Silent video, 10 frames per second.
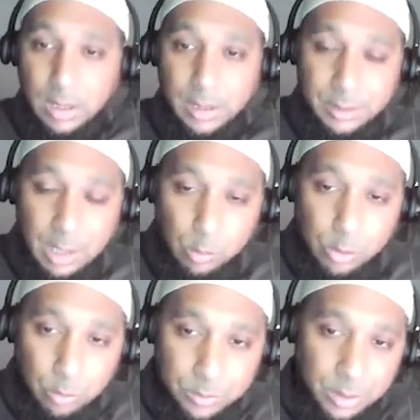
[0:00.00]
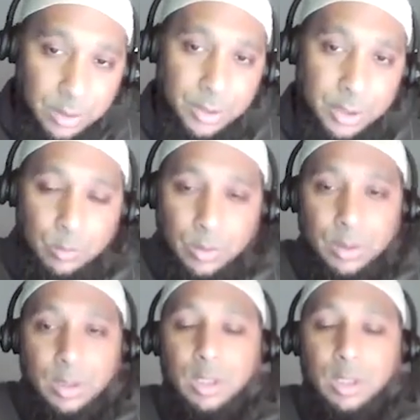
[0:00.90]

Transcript: And now we come to the third one.